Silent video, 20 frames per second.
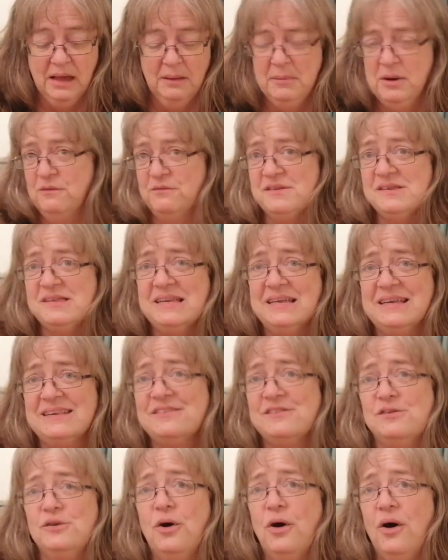I mean, obviously
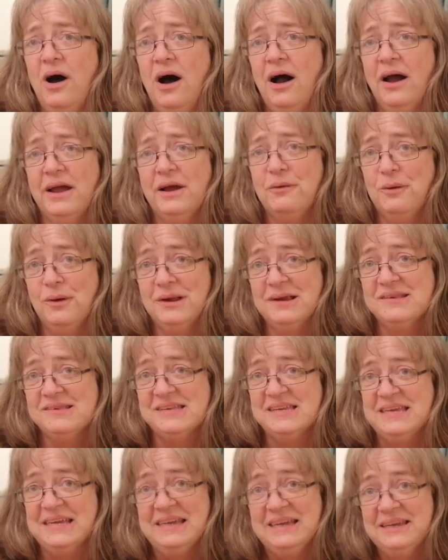it's not high
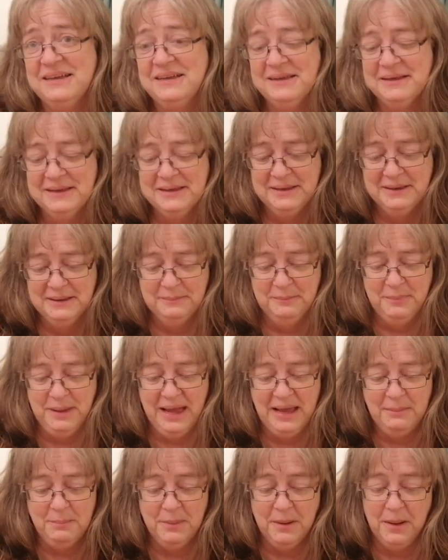quality
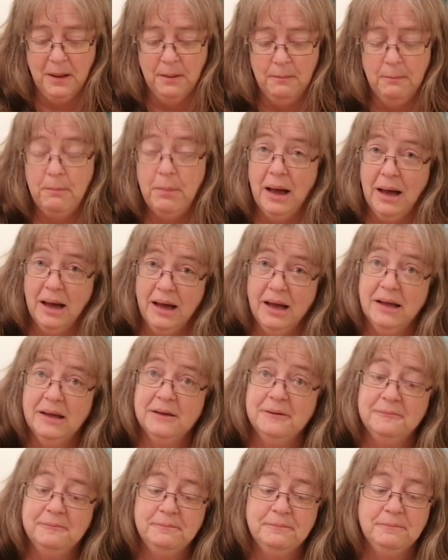paper, but
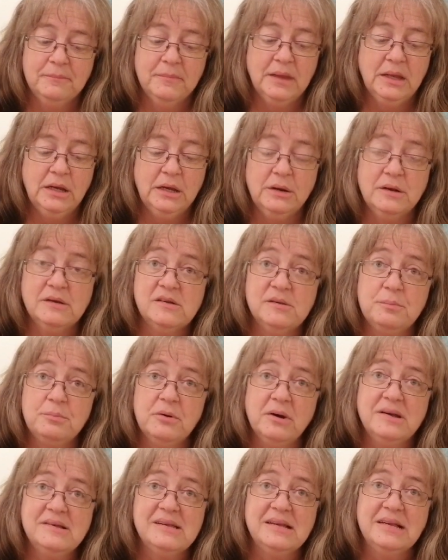you know, it's
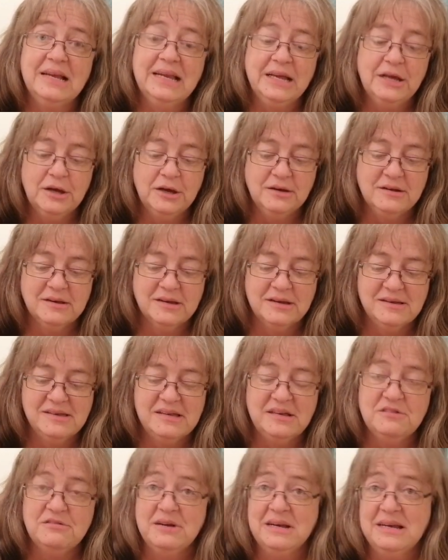surprisingly good
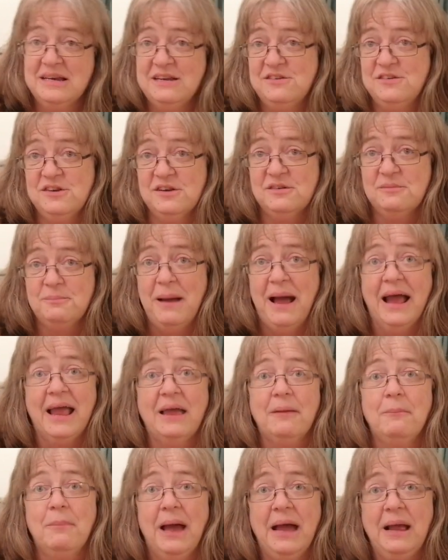considering it's just
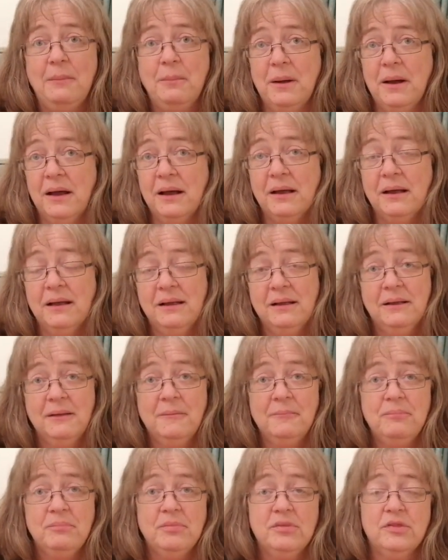packing paper
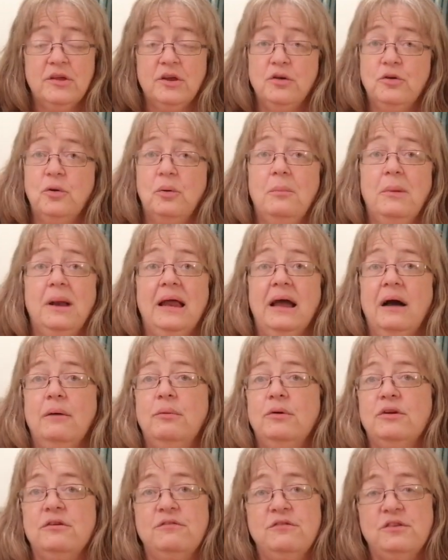that normally I
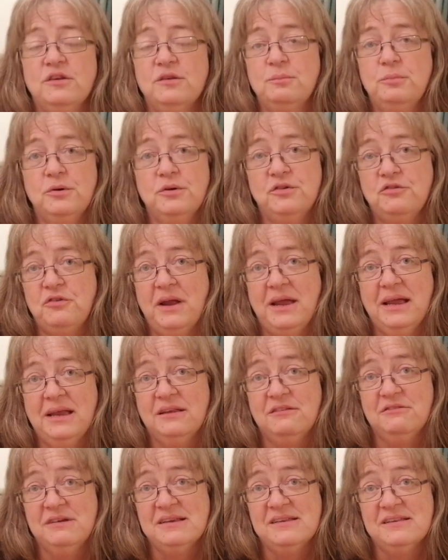would have just put straight
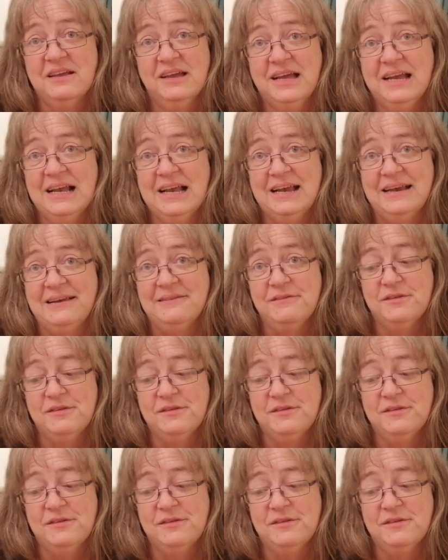in the recycling.